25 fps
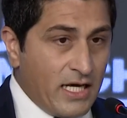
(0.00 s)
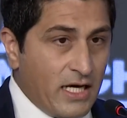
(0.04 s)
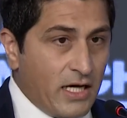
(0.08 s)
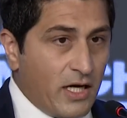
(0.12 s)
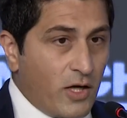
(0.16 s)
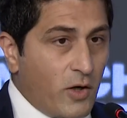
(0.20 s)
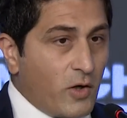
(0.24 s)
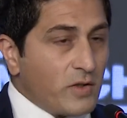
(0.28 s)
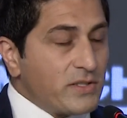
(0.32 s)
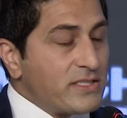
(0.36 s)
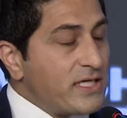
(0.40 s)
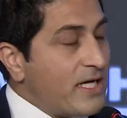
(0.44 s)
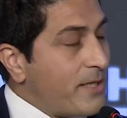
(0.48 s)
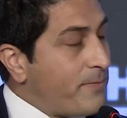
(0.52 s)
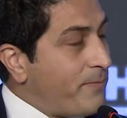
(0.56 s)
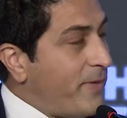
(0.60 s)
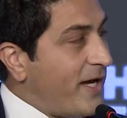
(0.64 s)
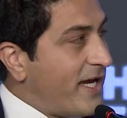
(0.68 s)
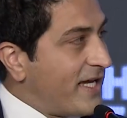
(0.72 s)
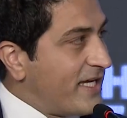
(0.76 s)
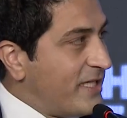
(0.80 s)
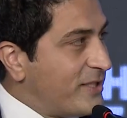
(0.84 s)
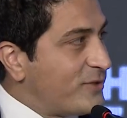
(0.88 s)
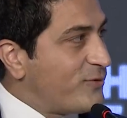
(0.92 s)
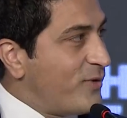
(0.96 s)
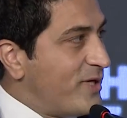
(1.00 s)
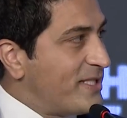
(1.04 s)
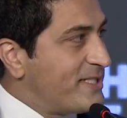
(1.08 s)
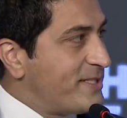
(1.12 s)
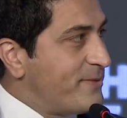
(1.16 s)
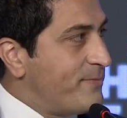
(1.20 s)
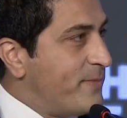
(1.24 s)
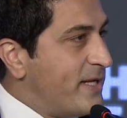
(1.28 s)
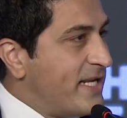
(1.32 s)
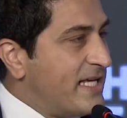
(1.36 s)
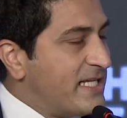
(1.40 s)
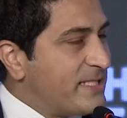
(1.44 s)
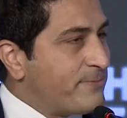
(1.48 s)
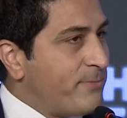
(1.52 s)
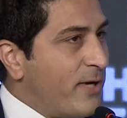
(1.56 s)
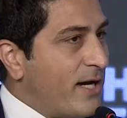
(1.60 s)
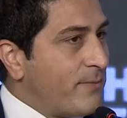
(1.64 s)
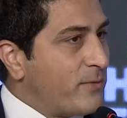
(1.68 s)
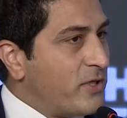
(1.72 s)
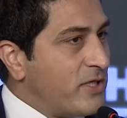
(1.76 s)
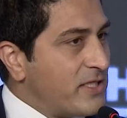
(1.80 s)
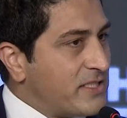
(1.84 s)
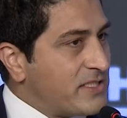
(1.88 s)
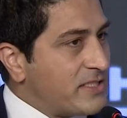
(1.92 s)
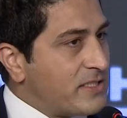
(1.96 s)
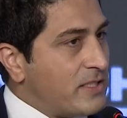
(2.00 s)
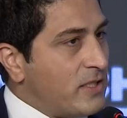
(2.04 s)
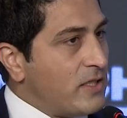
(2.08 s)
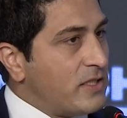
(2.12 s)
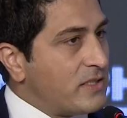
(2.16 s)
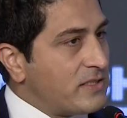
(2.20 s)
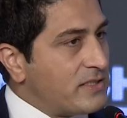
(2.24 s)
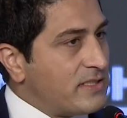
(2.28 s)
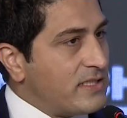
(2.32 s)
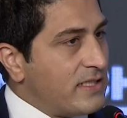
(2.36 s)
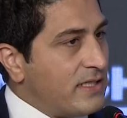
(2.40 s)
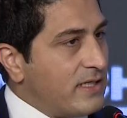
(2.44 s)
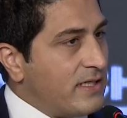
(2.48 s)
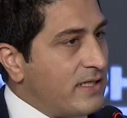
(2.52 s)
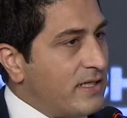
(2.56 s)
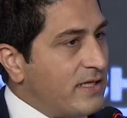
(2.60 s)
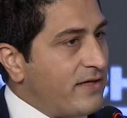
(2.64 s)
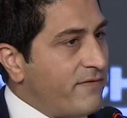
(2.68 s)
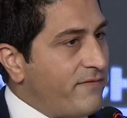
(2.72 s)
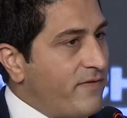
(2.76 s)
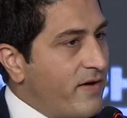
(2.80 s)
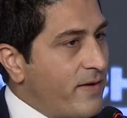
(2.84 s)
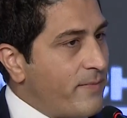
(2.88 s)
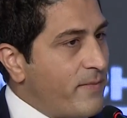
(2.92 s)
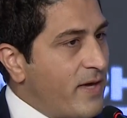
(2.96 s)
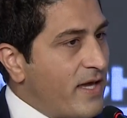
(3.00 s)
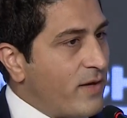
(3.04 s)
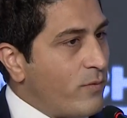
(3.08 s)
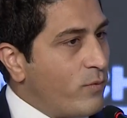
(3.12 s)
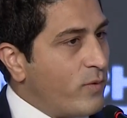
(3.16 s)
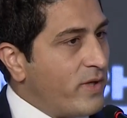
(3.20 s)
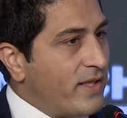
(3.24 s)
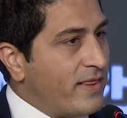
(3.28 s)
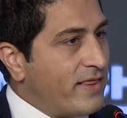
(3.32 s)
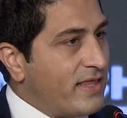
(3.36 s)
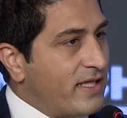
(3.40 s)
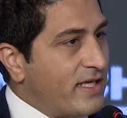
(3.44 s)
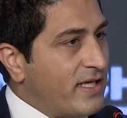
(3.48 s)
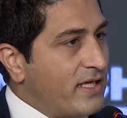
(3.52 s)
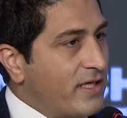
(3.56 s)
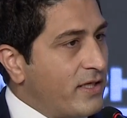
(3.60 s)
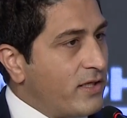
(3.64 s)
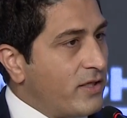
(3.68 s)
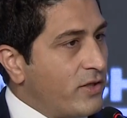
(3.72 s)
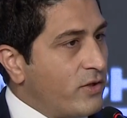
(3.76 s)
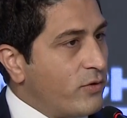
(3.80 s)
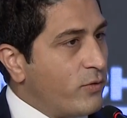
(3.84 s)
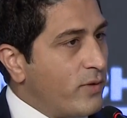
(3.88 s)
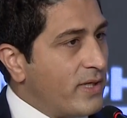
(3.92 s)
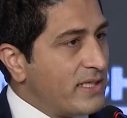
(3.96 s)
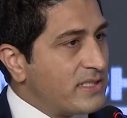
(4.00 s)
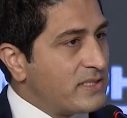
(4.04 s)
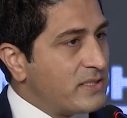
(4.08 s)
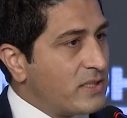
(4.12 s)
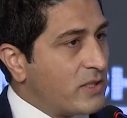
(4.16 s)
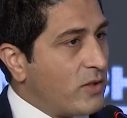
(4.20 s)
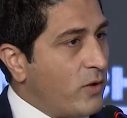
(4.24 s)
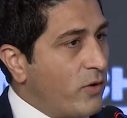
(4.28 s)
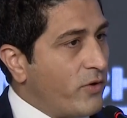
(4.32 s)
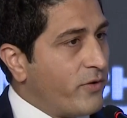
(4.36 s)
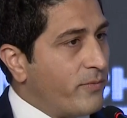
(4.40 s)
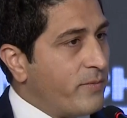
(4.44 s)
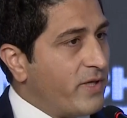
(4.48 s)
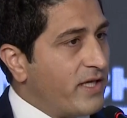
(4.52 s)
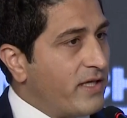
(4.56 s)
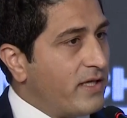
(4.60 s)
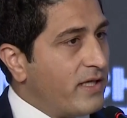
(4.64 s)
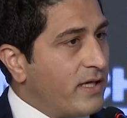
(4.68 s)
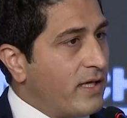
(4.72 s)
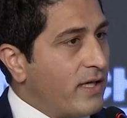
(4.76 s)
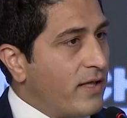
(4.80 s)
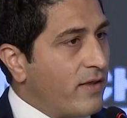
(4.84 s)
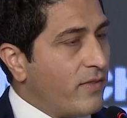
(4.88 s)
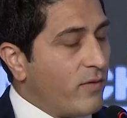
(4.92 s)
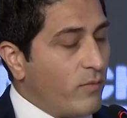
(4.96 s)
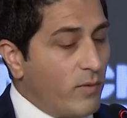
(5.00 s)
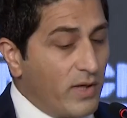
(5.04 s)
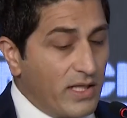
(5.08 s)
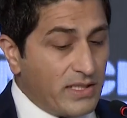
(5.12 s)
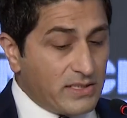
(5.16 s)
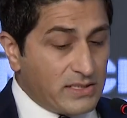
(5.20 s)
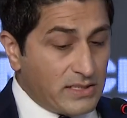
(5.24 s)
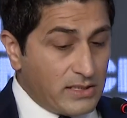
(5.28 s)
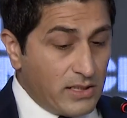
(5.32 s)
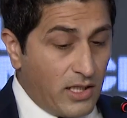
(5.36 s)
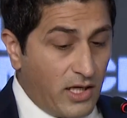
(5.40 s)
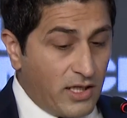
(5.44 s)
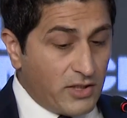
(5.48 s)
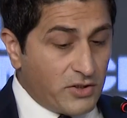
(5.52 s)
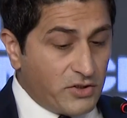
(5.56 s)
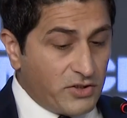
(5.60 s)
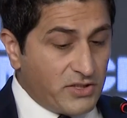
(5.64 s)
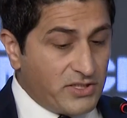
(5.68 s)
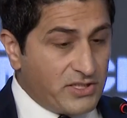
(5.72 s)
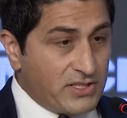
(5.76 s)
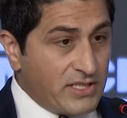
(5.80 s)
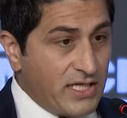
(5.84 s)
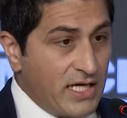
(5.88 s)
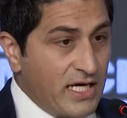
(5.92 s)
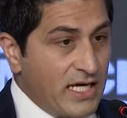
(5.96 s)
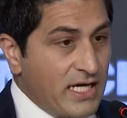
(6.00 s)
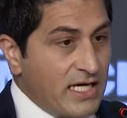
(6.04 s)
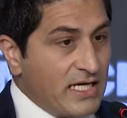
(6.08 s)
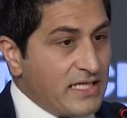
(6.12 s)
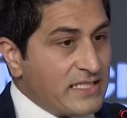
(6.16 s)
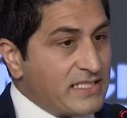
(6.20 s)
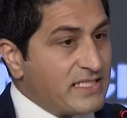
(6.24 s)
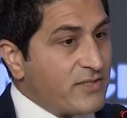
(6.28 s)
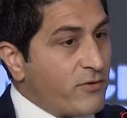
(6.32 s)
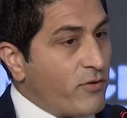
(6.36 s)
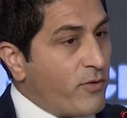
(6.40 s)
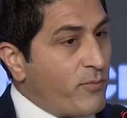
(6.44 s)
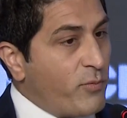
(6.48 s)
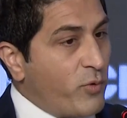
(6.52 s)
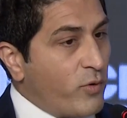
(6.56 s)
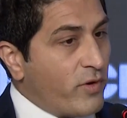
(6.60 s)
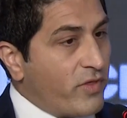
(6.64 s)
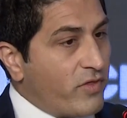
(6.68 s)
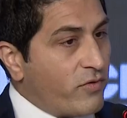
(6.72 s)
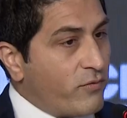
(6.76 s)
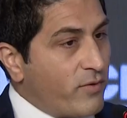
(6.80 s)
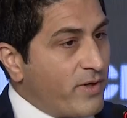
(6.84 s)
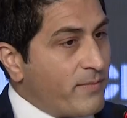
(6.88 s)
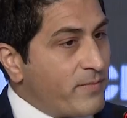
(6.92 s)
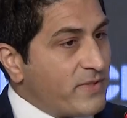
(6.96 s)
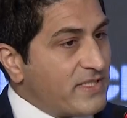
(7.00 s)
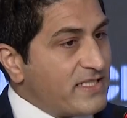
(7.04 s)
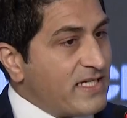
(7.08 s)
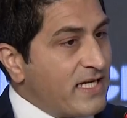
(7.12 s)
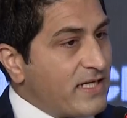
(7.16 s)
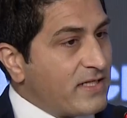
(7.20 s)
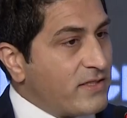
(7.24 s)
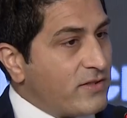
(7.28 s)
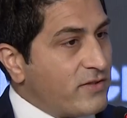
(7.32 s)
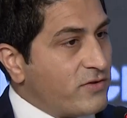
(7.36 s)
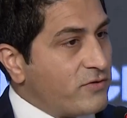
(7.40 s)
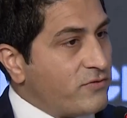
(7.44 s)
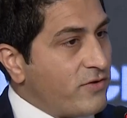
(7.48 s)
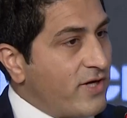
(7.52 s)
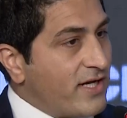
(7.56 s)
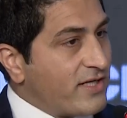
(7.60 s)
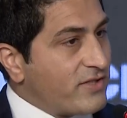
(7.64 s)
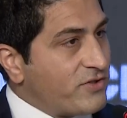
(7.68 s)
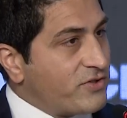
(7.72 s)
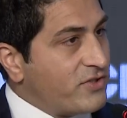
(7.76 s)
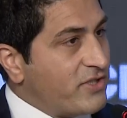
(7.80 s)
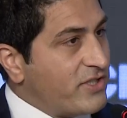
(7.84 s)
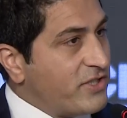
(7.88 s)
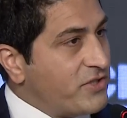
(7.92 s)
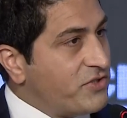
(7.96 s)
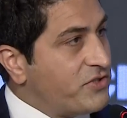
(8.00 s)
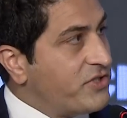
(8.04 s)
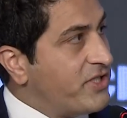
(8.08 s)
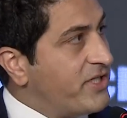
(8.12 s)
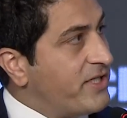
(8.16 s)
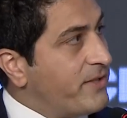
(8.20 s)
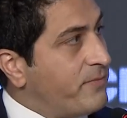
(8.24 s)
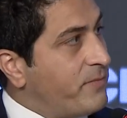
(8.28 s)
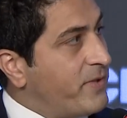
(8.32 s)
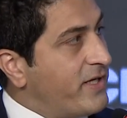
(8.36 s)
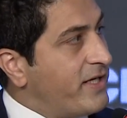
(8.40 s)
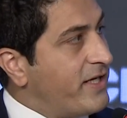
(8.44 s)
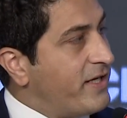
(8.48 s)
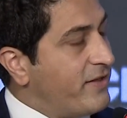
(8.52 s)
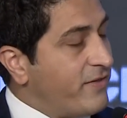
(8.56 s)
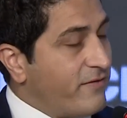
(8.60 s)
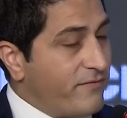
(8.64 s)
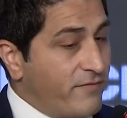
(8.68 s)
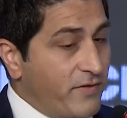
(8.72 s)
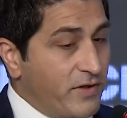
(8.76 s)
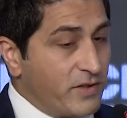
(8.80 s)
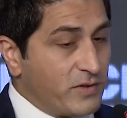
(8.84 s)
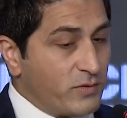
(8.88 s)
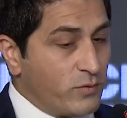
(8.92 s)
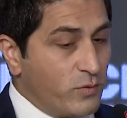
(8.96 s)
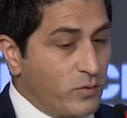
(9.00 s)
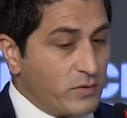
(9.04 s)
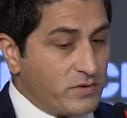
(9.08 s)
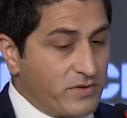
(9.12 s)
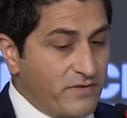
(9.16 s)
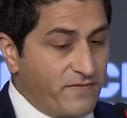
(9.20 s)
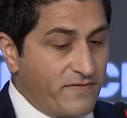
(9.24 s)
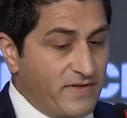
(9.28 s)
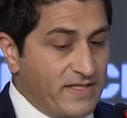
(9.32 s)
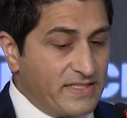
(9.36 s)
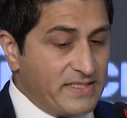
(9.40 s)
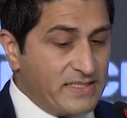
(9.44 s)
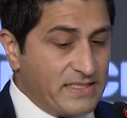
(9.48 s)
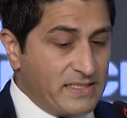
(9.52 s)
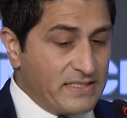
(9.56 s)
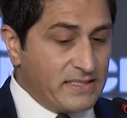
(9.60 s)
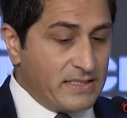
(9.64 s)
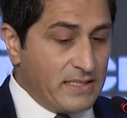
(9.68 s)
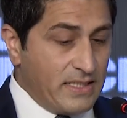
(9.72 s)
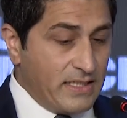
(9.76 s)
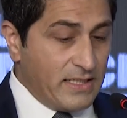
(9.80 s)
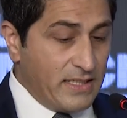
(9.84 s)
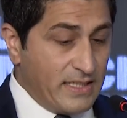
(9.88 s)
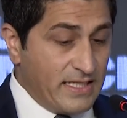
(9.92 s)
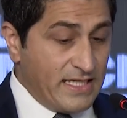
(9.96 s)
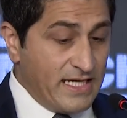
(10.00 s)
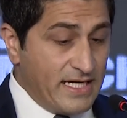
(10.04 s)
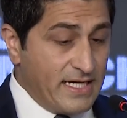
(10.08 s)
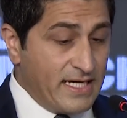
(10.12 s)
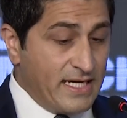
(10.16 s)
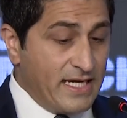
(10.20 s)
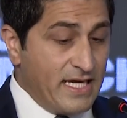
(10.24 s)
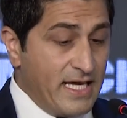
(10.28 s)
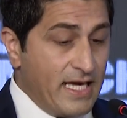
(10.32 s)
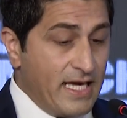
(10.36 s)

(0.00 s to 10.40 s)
A lot to unpack in 20 minutes, but I'm going to start, if I may, with the US economy, the world's largest 0.3% contraction in GDP in the first quarter of this year.